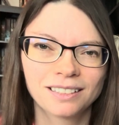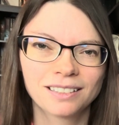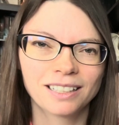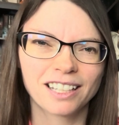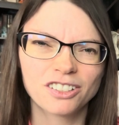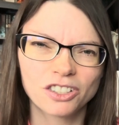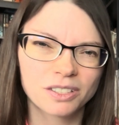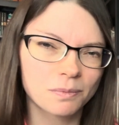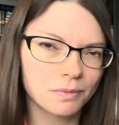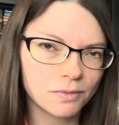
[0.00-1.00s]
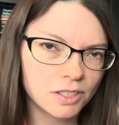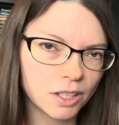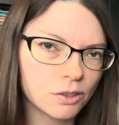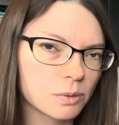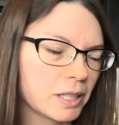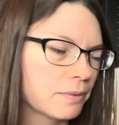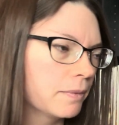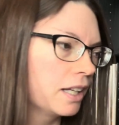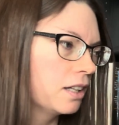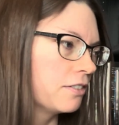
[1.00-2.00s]
It just tickles me.
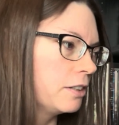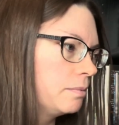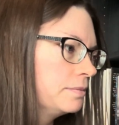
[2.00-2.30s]
I love it.